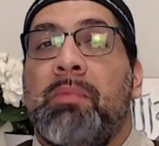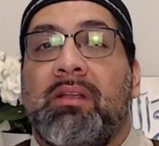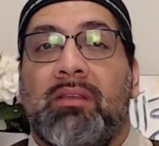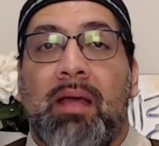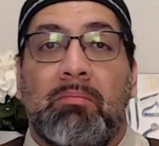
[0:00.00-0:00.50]

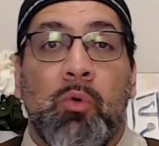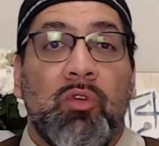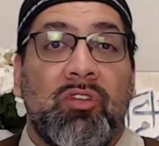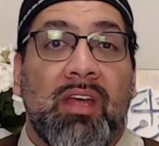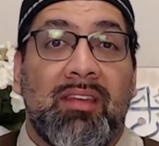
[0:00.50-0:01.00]
that
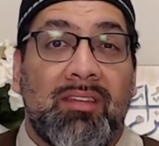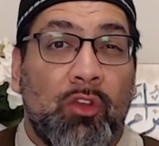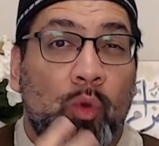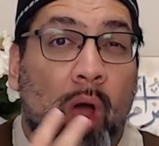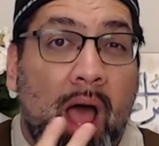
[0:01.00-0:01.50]
Musa's
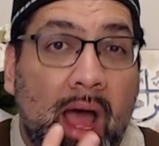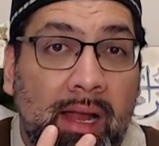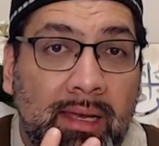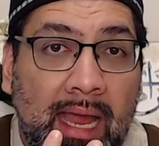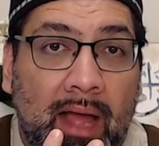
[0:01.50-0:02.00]
dua
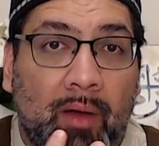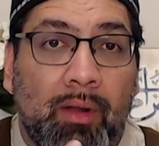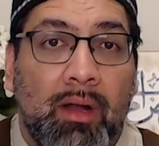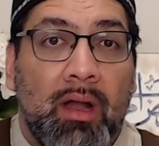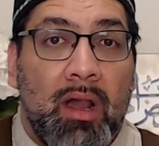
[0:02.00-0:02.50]
now.
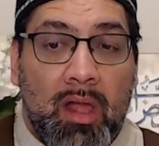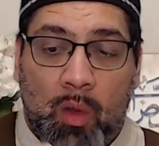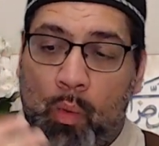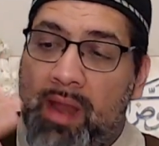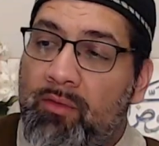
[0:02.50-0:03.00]

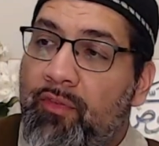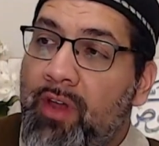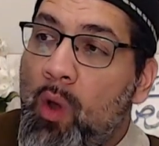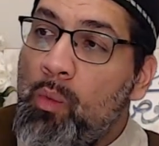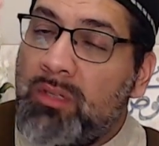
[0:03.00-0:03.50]
When
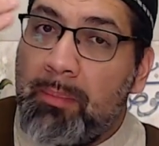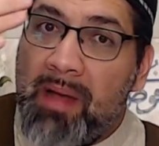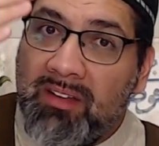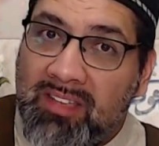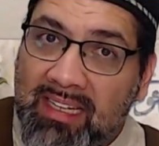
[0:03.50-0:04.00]
Fir'aun was
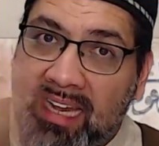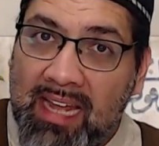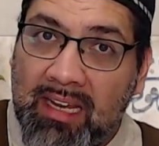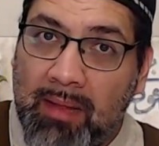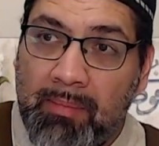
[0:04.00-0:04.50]
about to kill
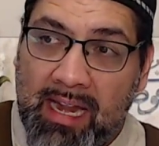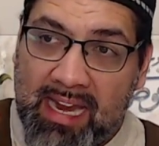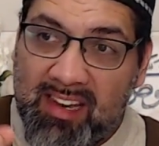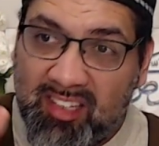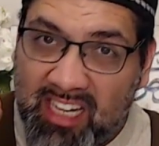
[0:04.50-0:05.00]
him and
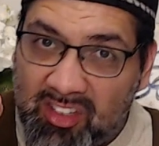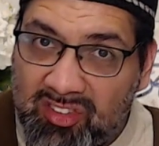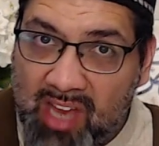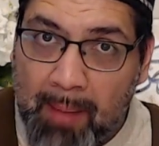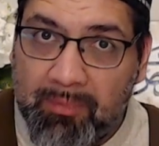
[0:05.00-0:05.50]
his skill
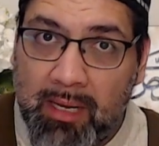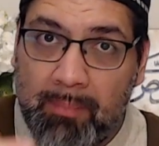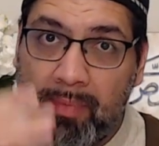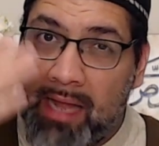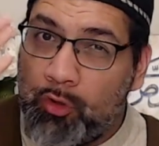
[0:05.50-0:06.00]
stopped him,
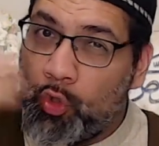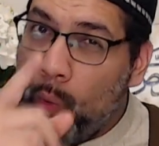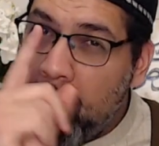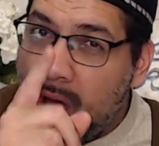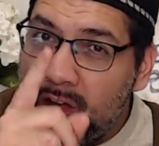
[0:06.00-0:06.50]
that
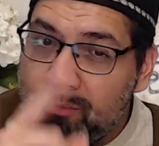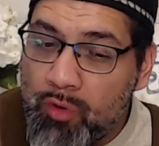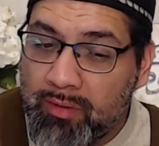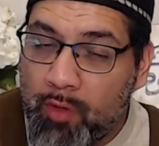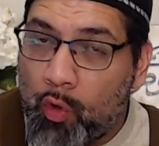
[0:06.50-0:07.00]
dua of Musa,
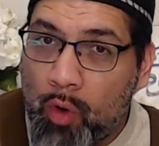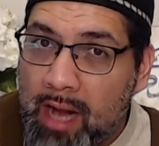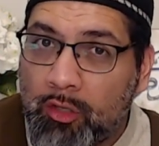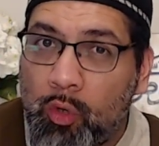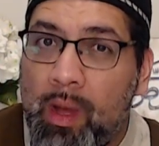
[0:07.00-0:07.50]
the
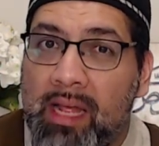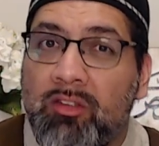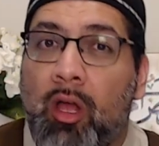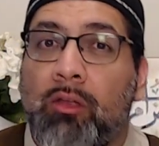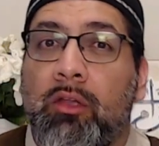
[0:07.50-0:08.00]
Quranic dua is,
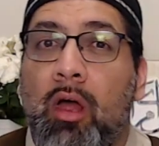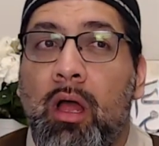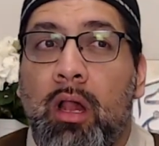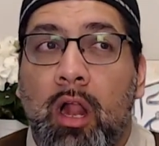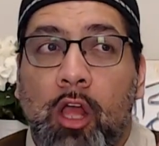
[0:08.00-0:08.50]
Allah,
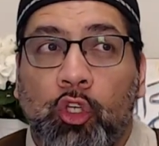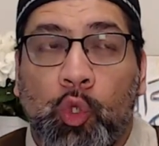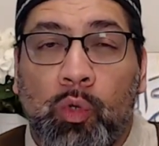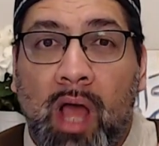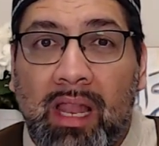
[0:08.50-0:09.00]
do
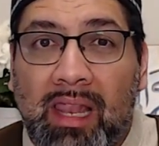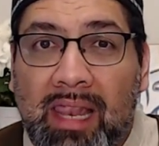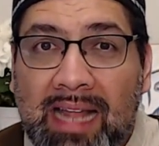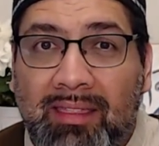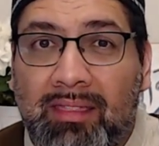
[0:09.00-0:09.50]
not
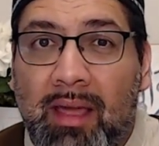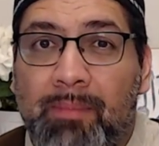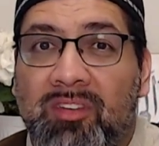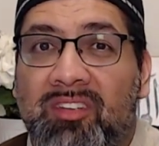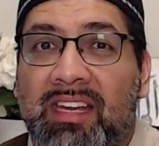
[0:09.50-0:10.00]
let them
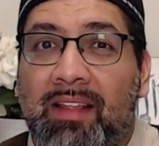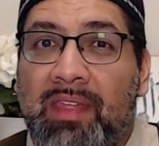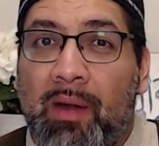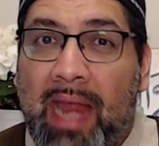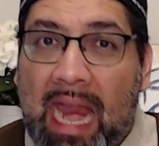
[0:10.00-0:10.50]
see
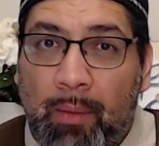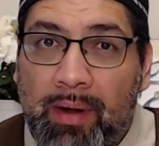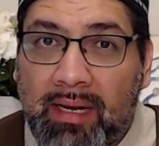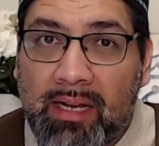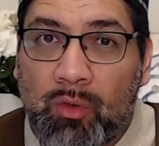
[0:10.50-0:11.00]
their
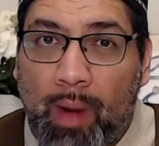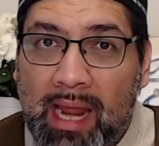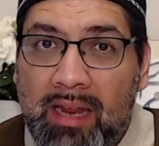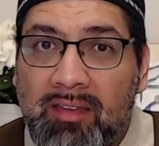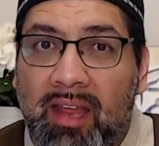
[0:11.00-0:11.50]
arrogant
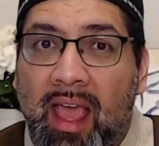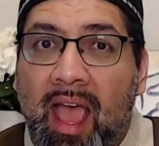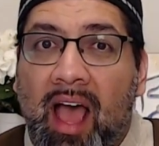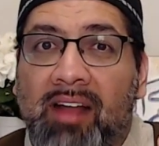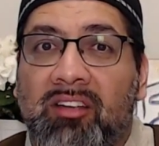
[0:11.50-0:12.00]
ways
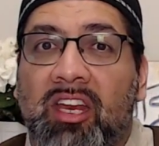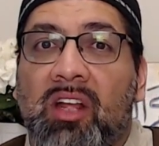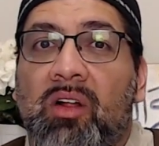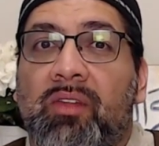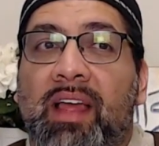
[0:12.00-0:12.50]

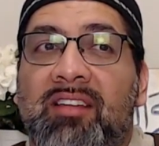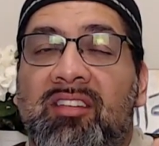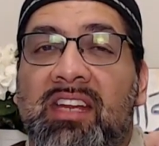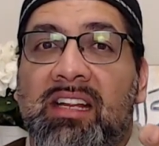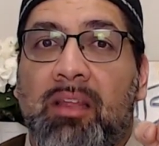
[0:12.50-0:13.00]
until they
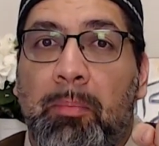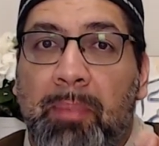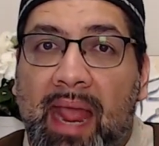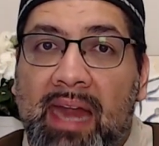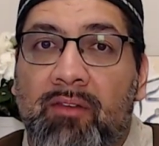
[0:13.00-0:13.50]
see the
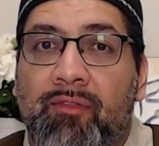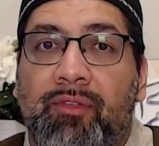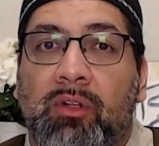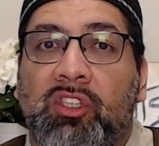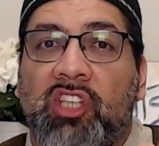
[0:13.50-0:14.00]

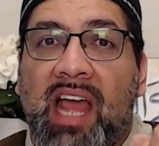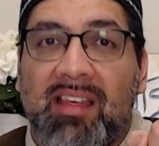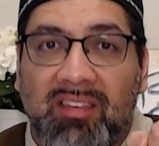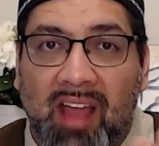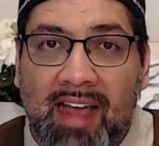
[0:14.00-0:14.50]
painful
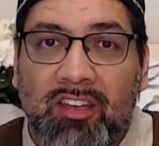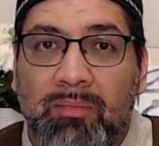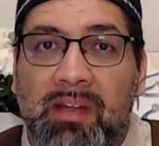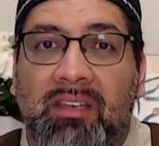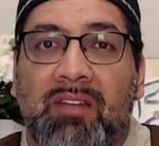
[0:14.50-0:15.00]

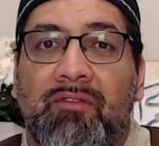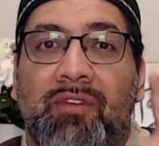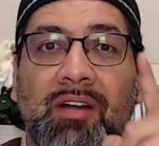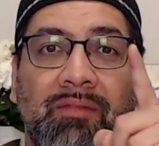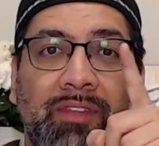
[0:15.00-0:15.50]
chastisement in front
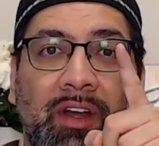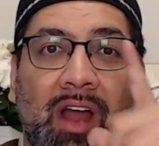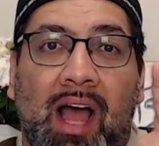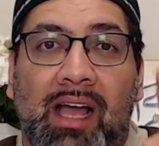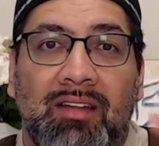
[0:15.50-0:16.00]
of their
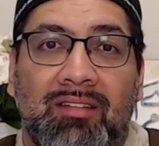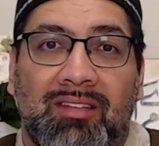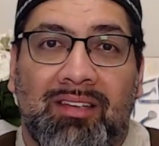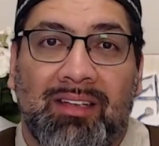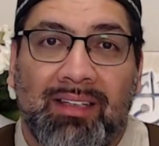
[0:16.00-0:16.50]
eyes.
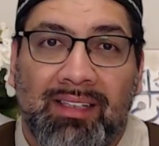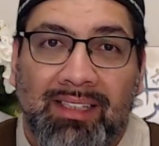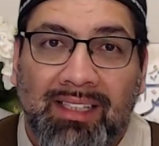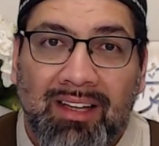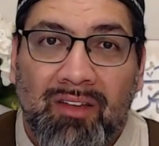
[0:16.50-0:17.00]

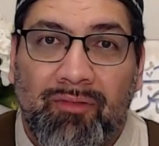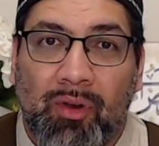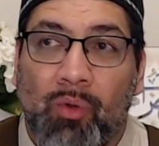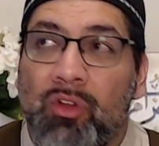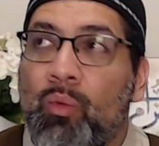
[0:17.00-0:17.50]

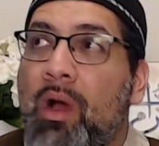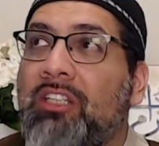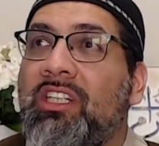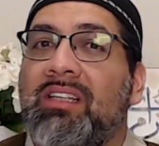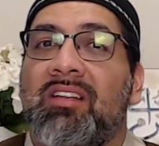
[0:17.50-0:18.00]
Fir'aun is
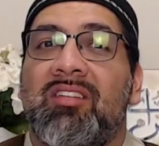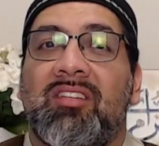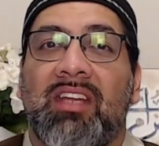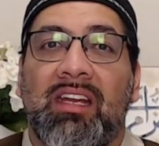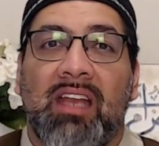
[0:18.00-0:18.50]
watching this
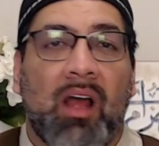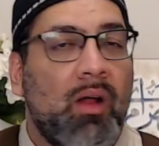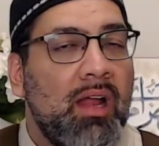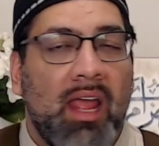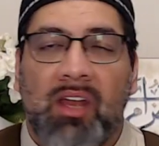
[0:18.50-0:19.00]
scene now,
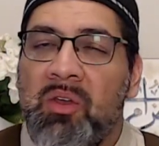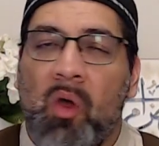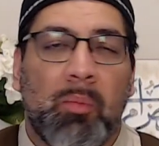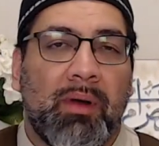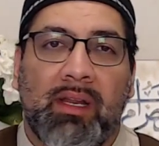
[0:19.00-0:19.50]
and
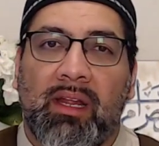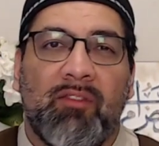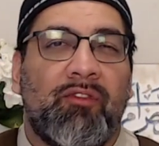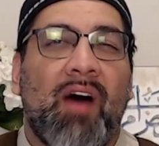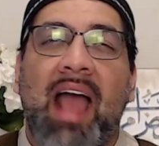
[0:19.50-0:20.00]
nobody,
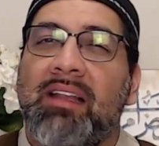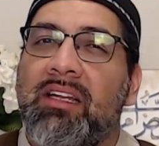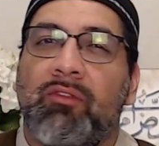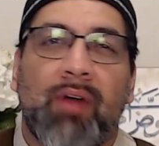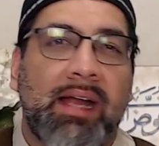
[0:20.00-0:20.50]
violent
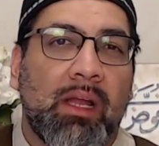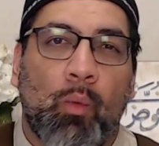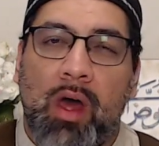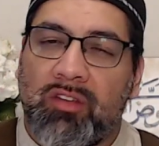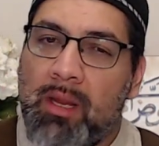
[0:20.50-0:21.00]

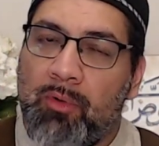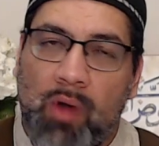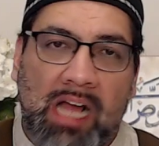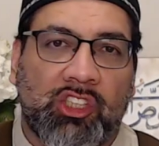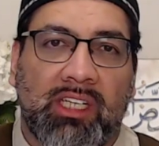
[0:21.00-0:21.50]
waters come
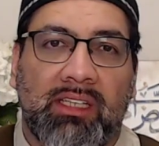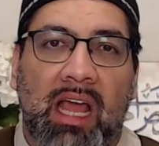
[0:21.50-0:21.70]
crashing down